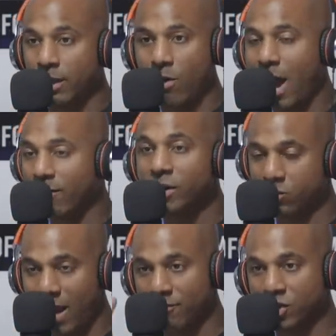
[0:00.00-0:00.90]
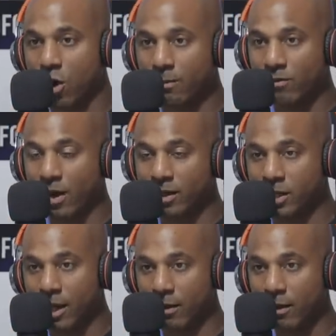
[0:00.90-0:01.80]
He don't have he's gonna have a turban around his
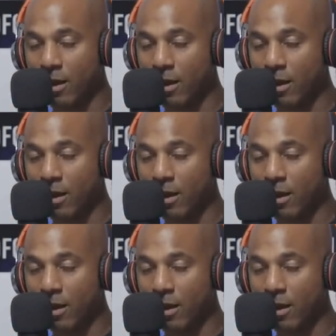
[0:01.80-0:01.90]
head,